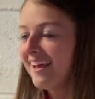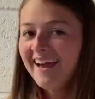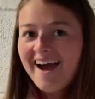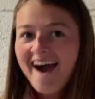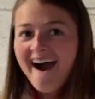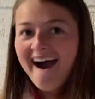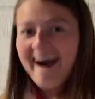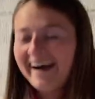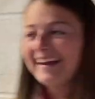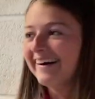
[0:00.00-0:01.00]
and
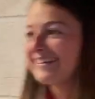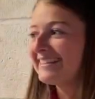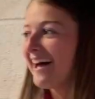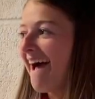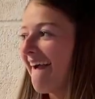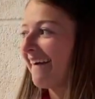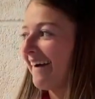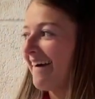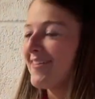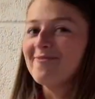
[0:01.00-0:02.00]
I was
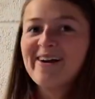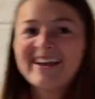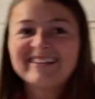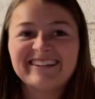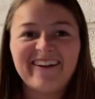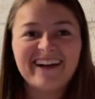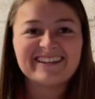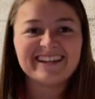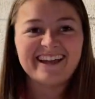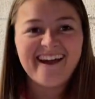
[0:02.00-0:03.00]
like, wait until I
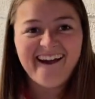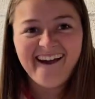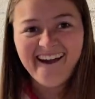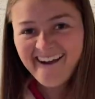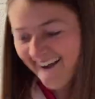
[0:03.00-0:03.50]
see her.